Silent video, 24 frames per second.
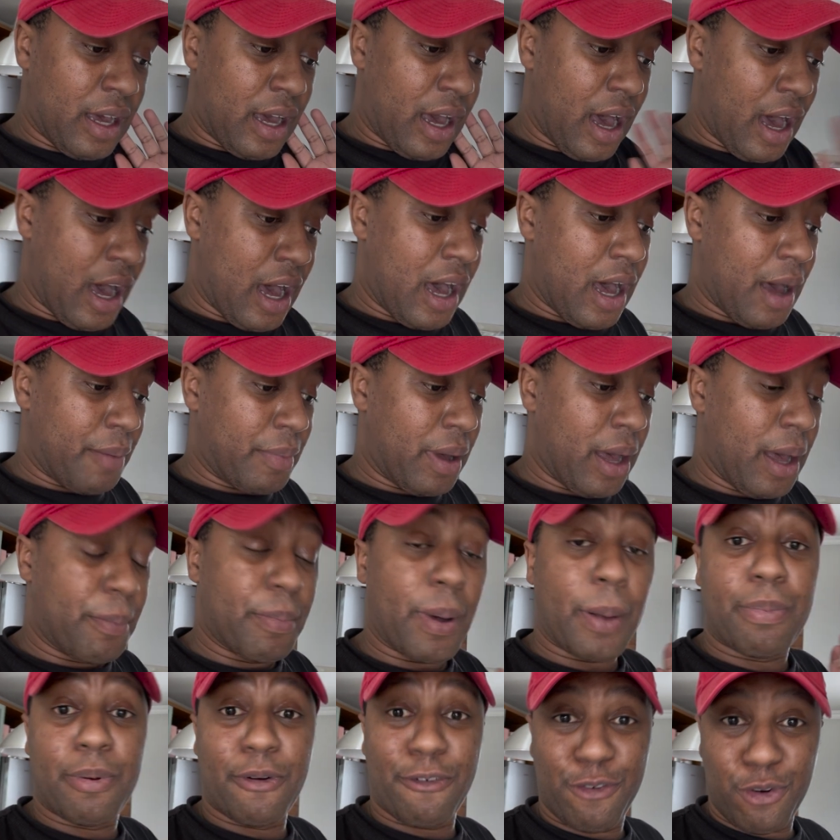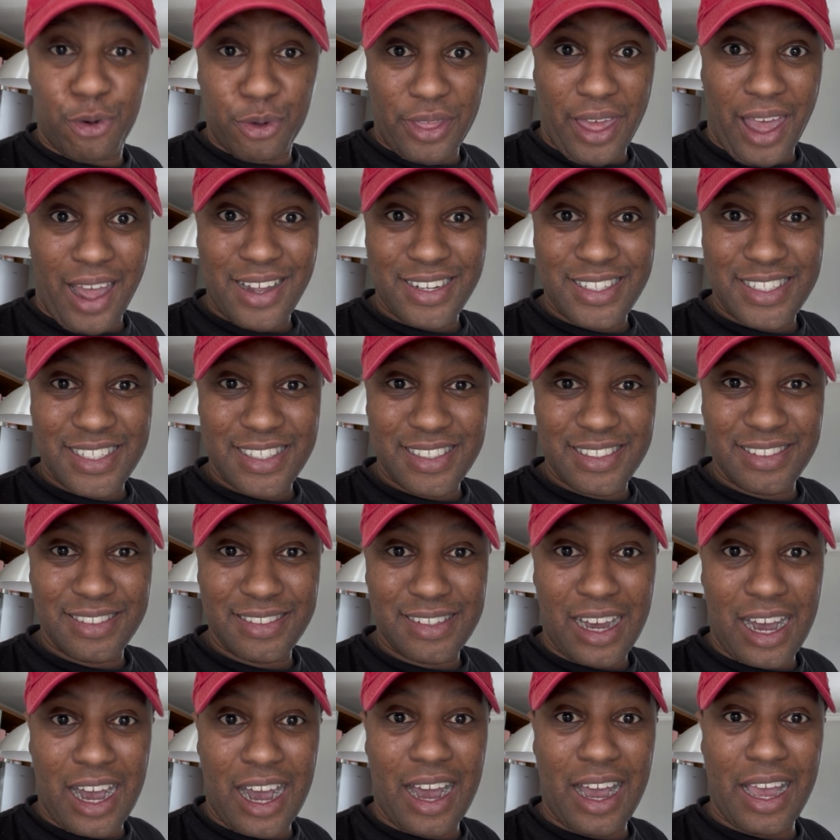Um, but before that,
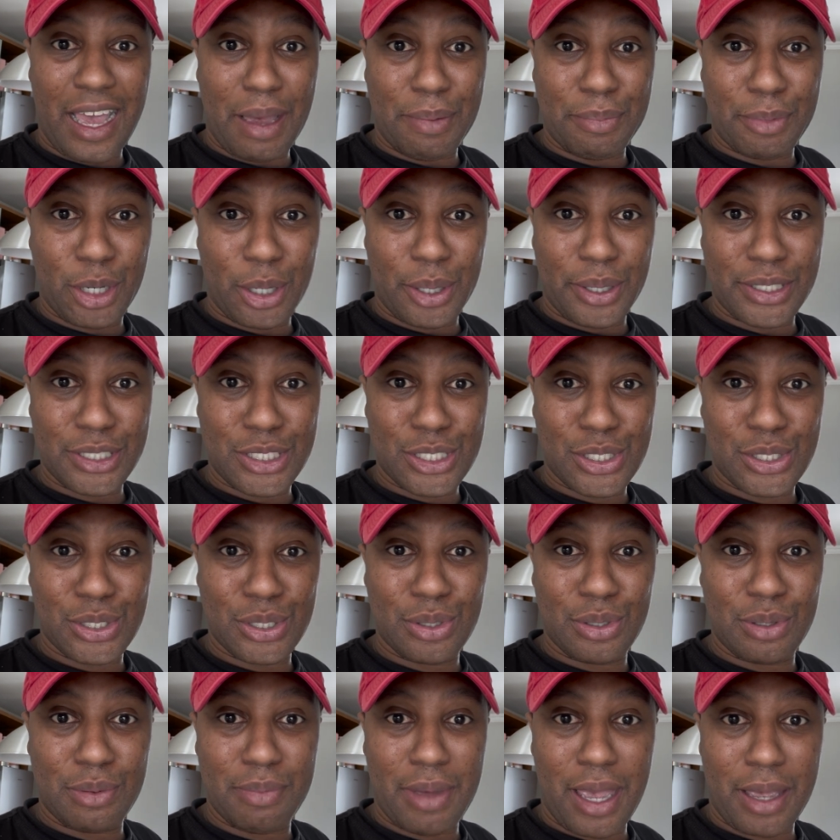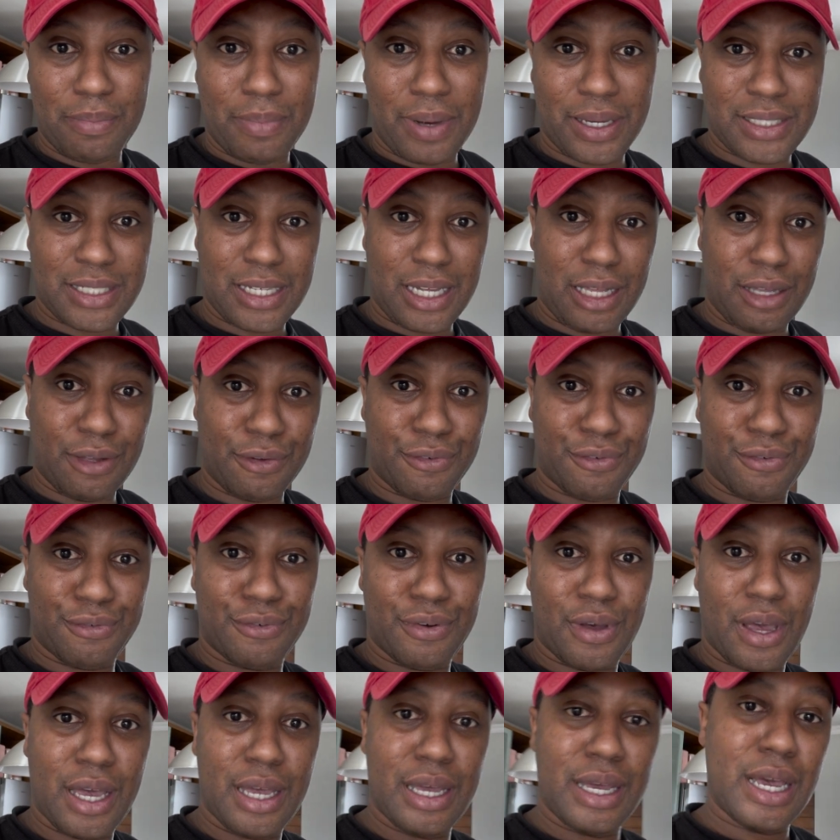I am going to make myself
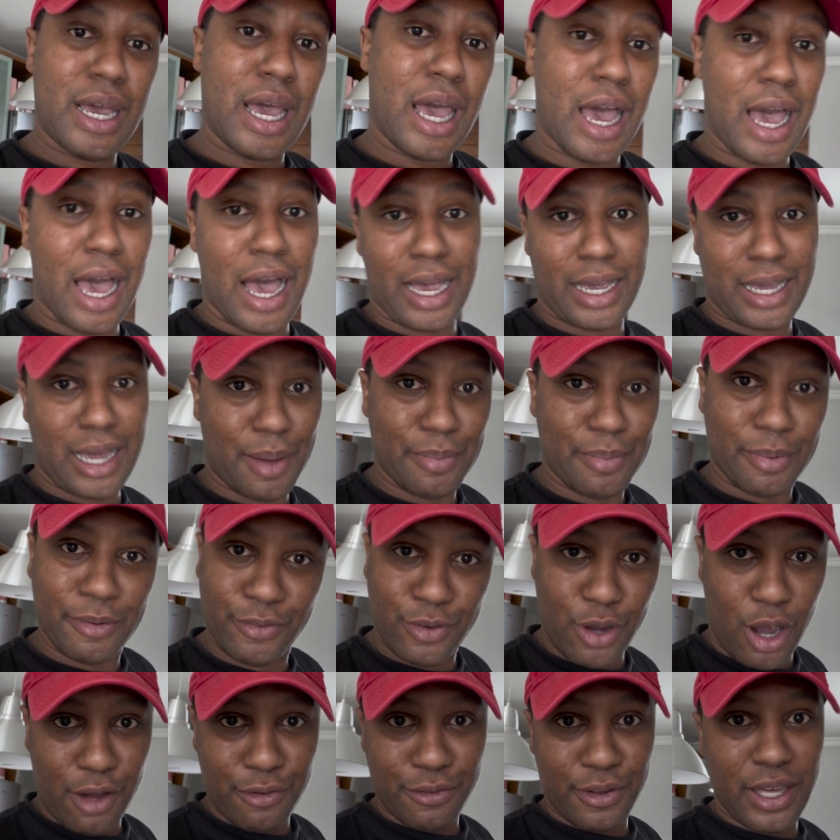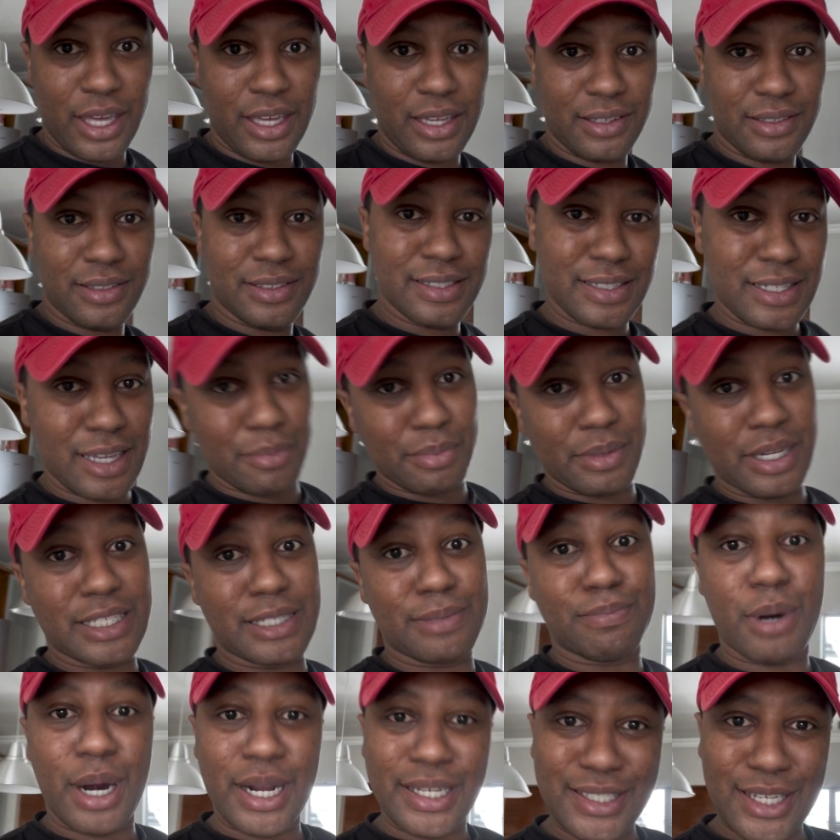a cup of coffee, some
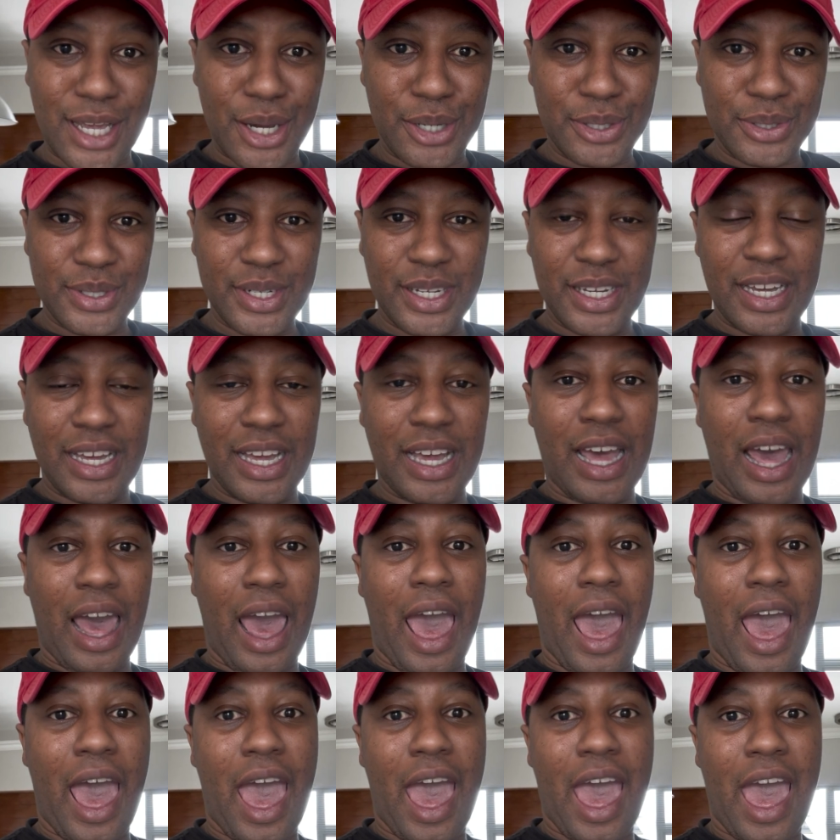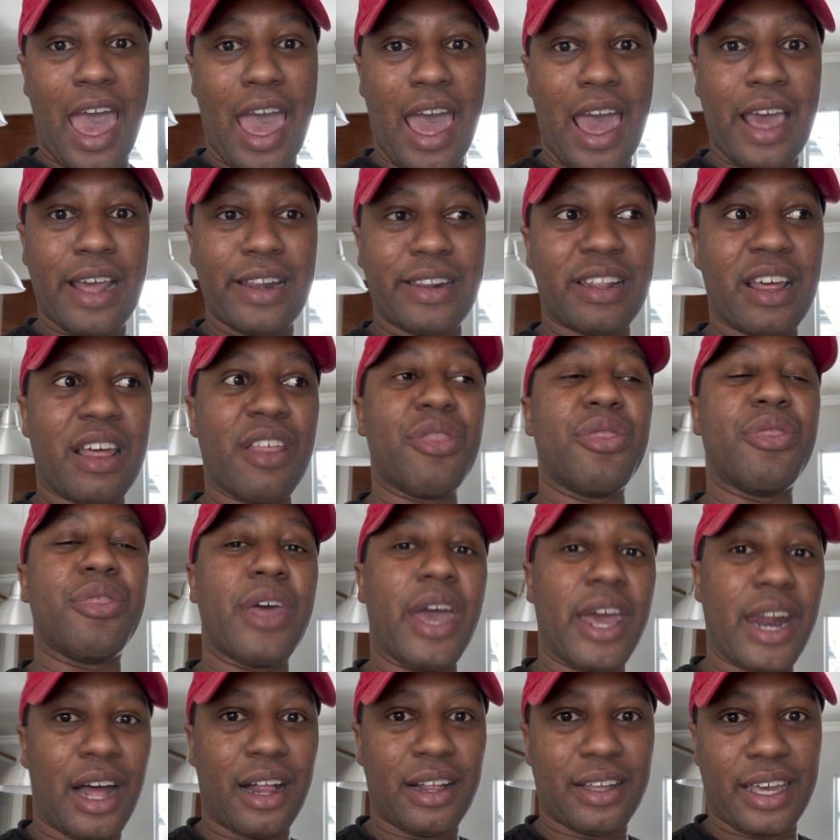Nespresso, and
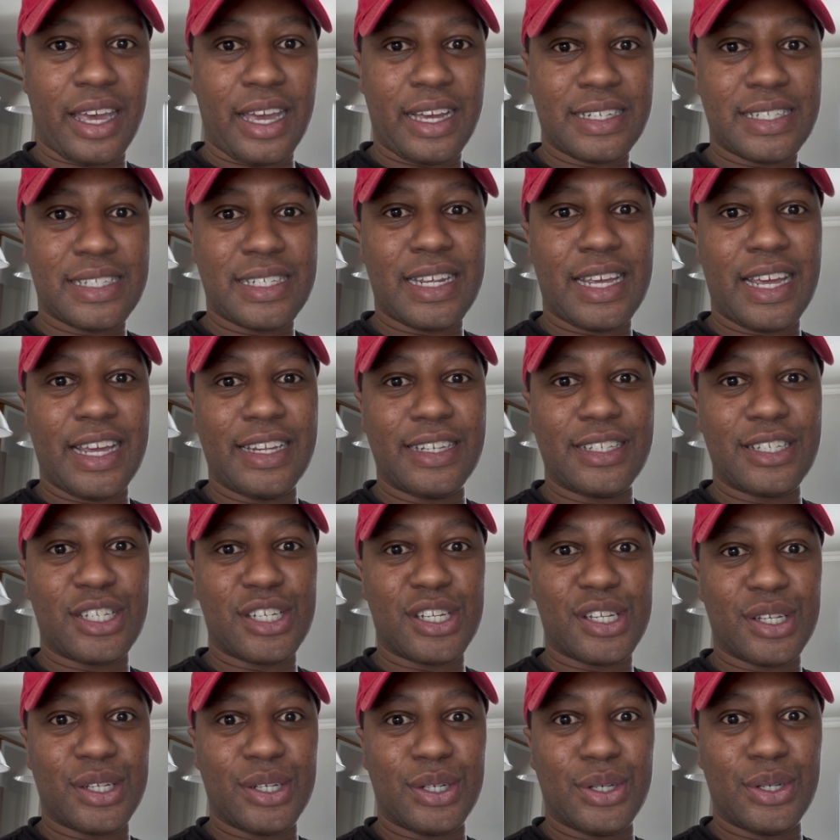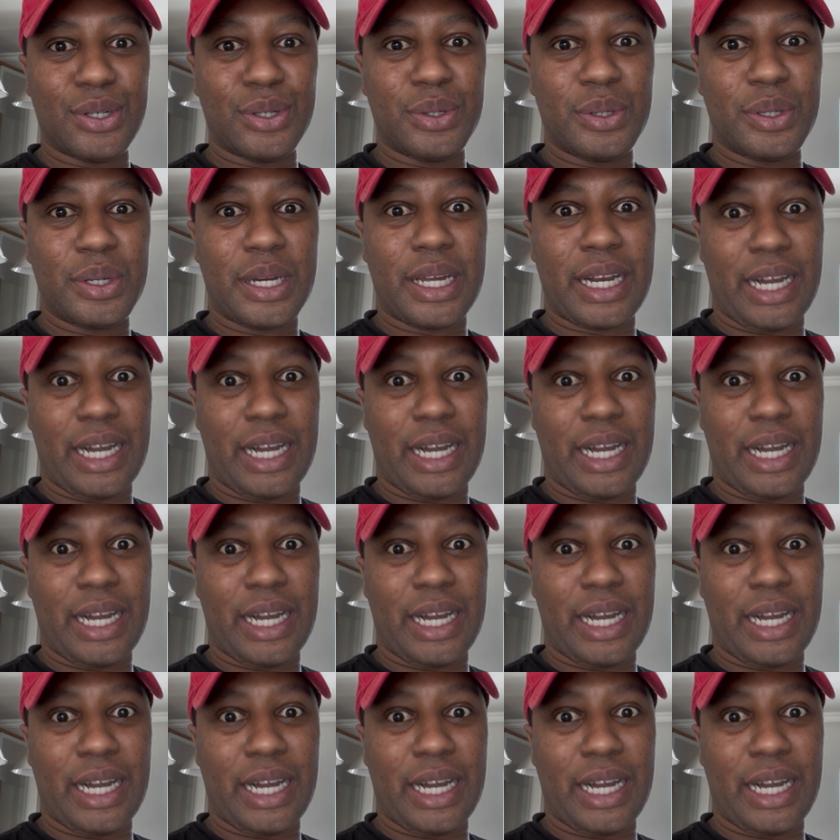then I'll get into